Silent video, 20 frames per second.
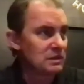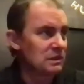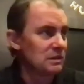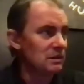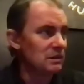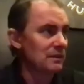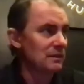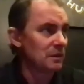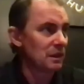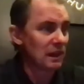and
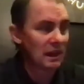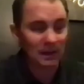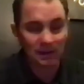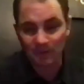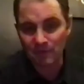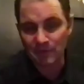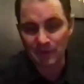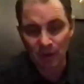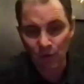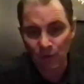you have to kind of
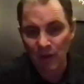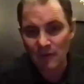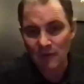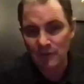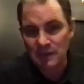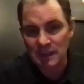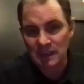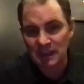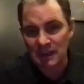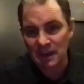figure
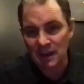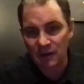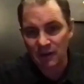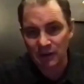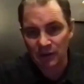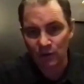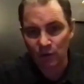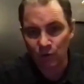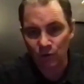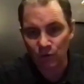everything
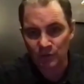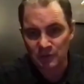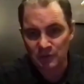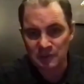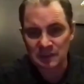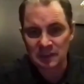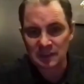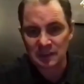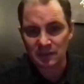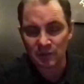out and
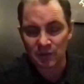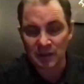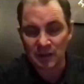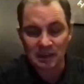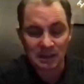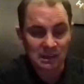oversee it, right?